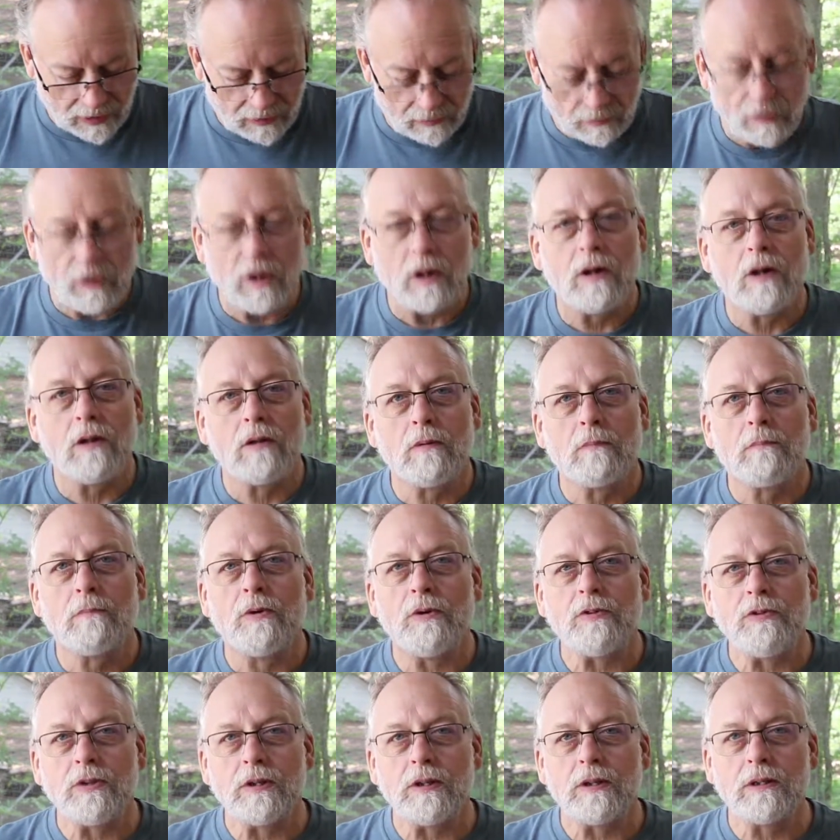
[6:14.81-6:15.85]
and I'll
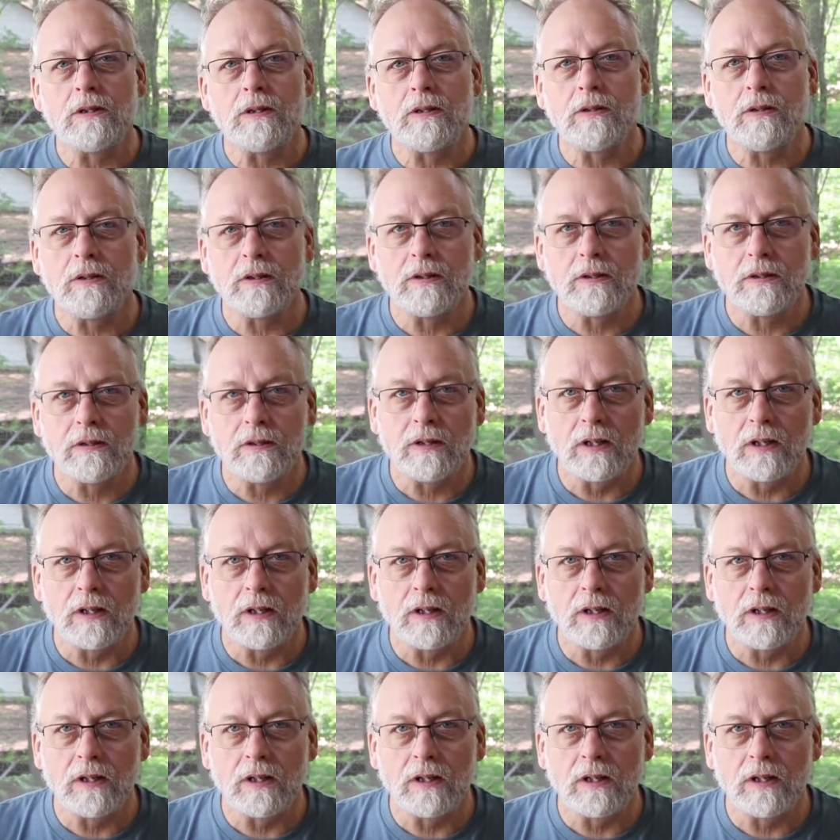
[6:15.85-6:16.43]
put the